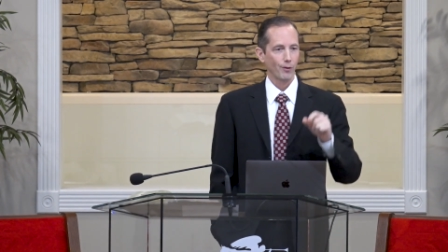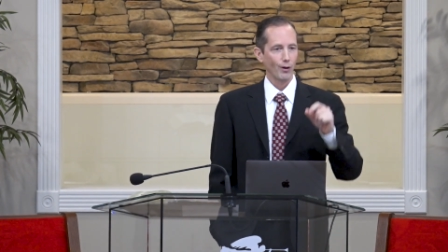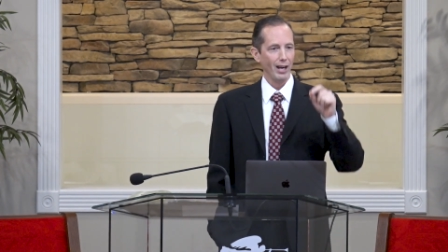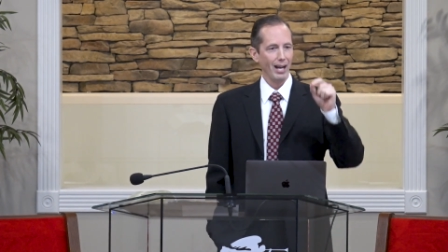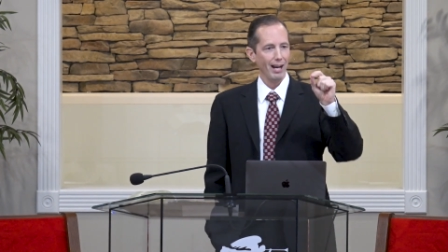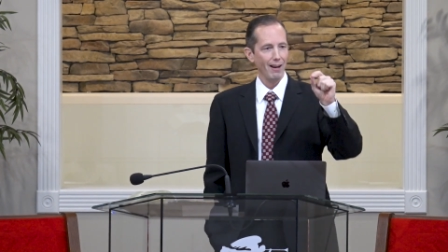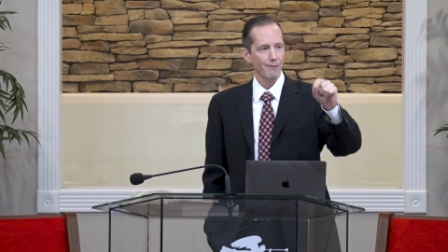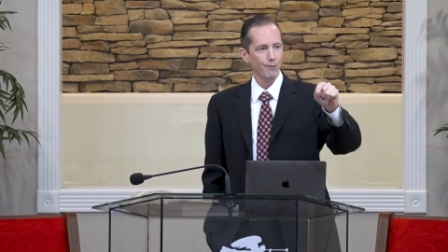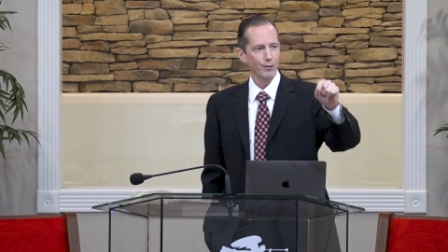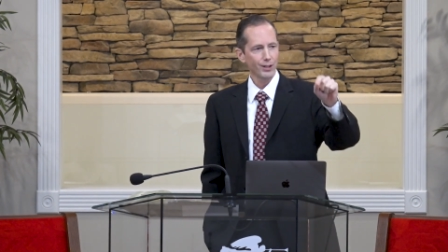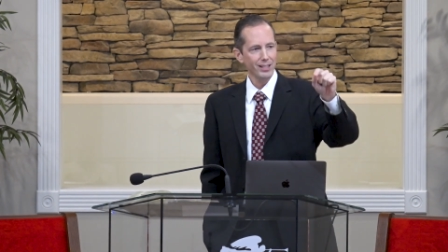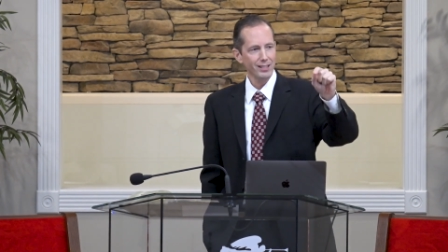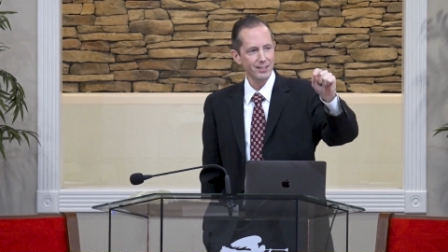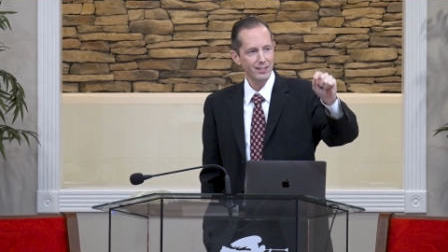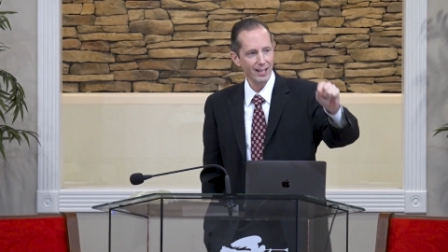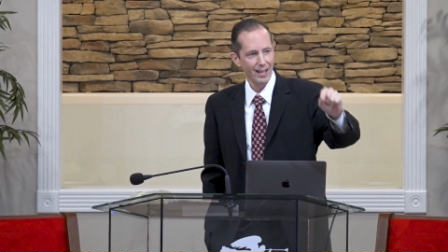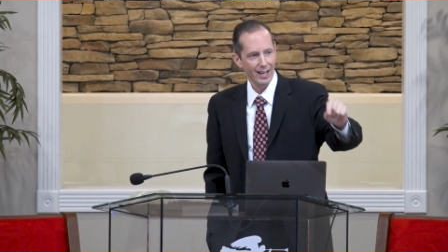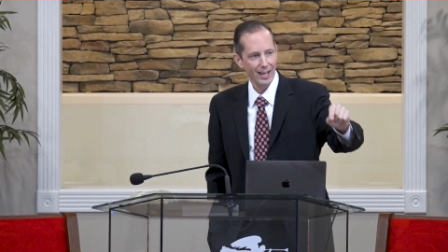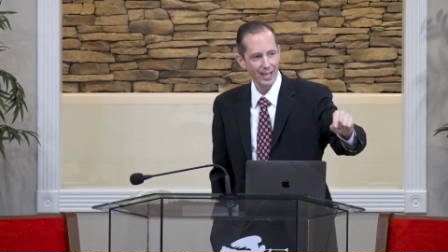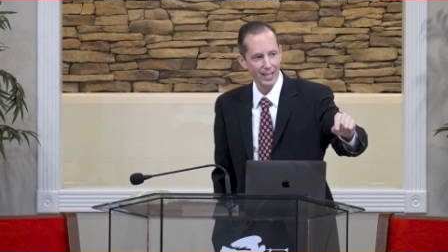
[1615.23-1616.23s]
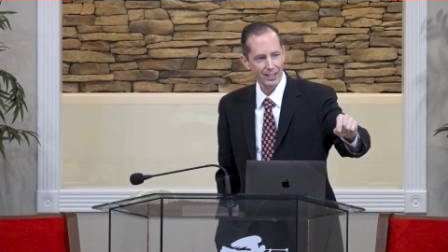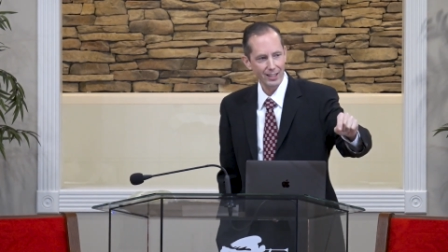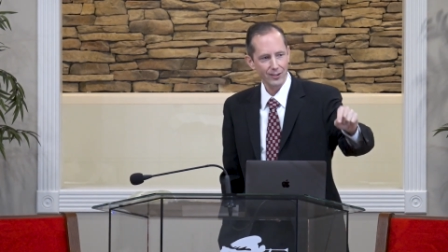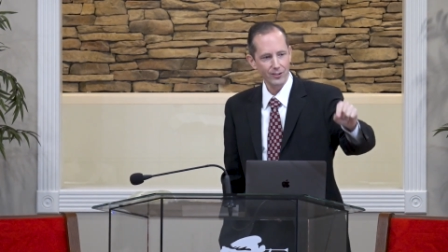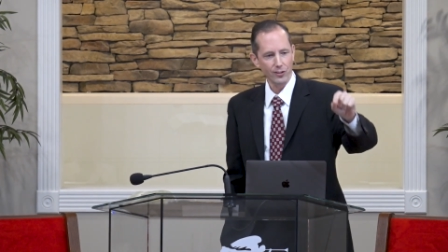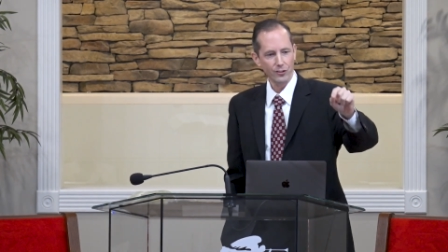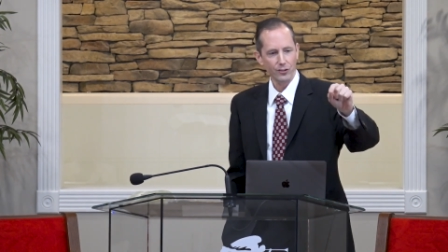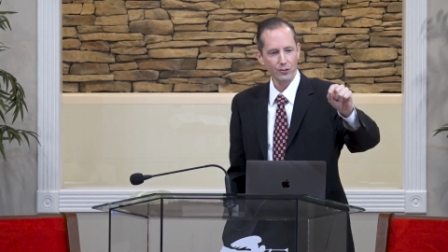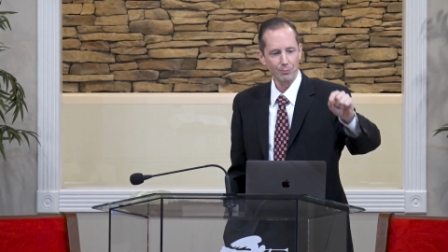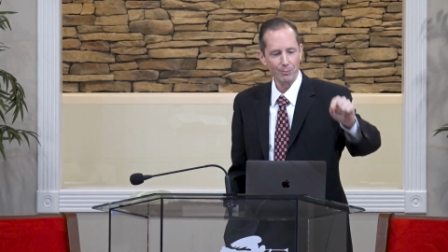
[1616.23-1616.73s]
for every day
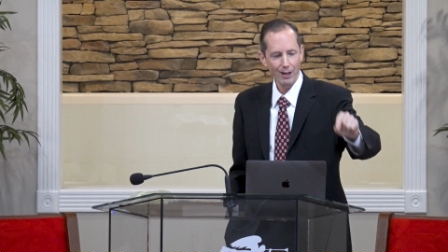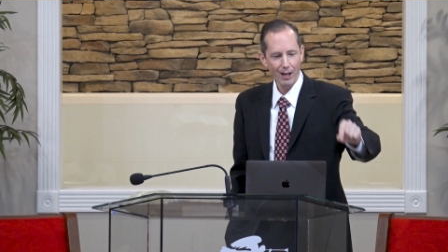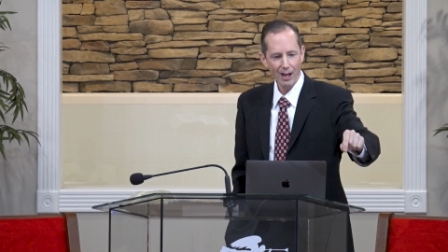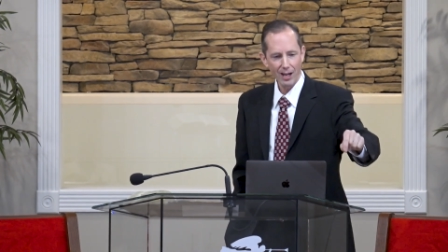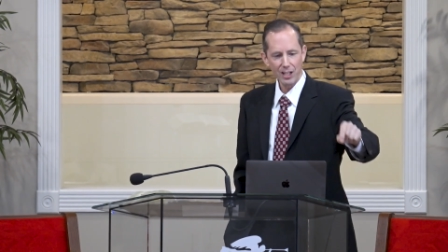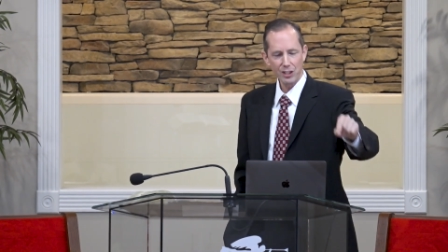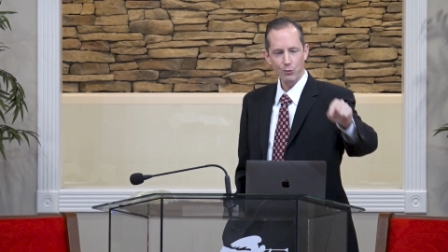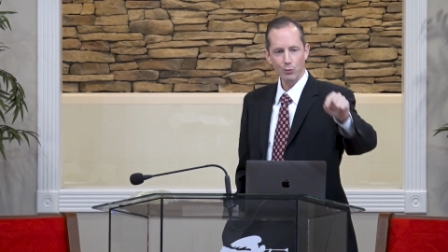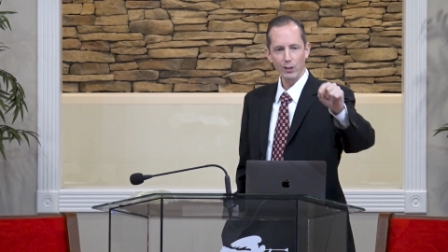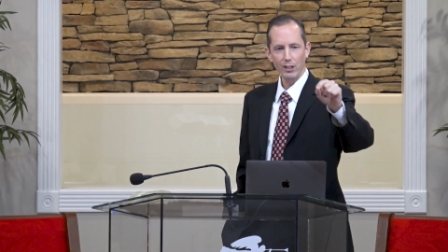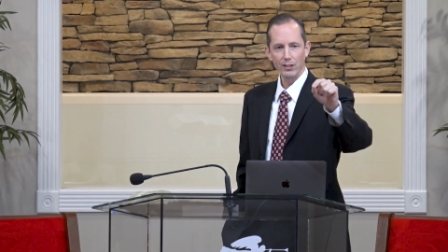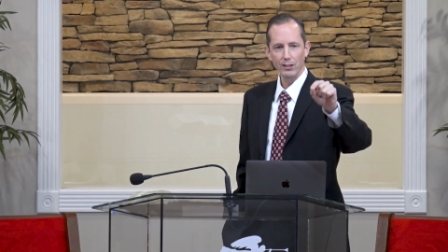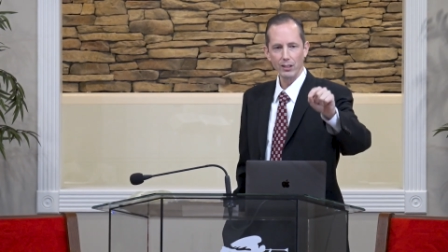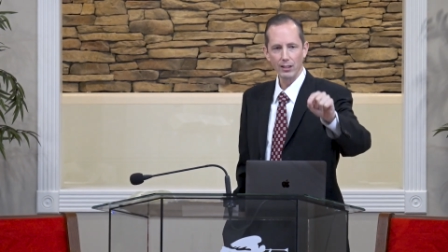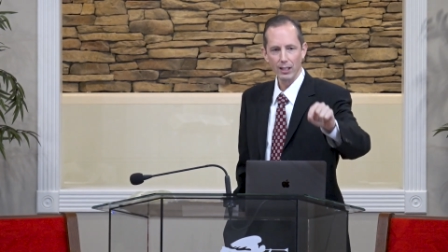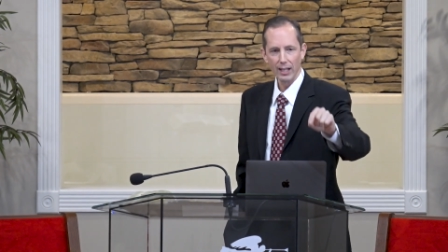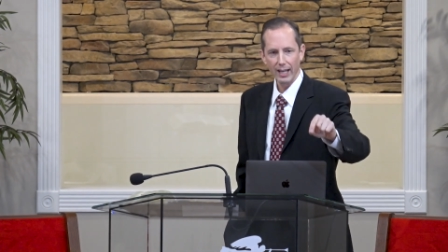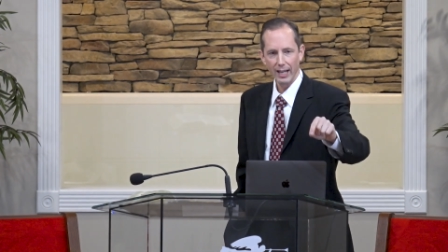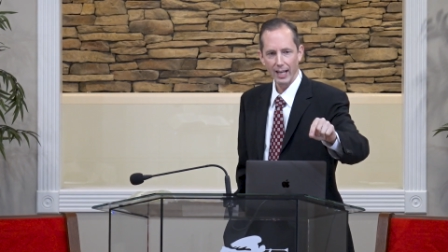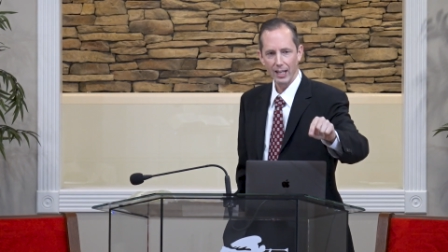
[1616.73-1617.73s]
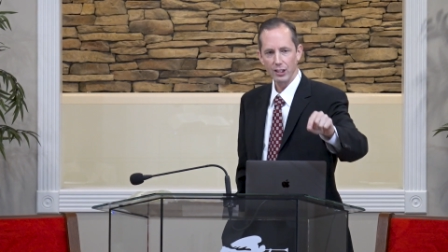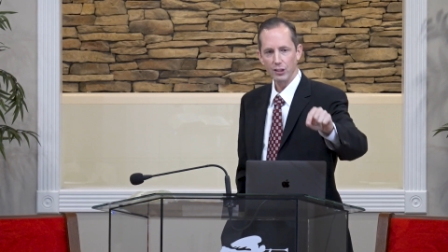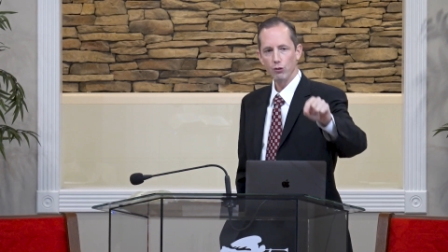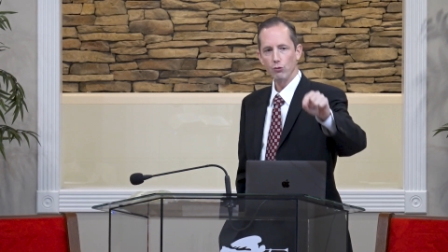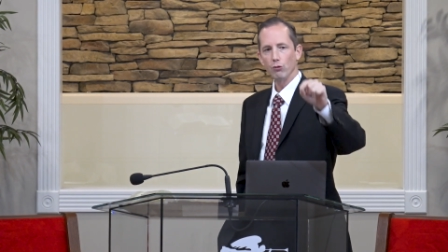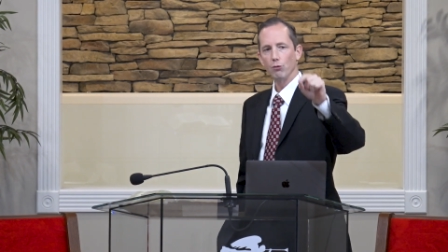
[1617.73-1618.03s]
that the spies were in the land,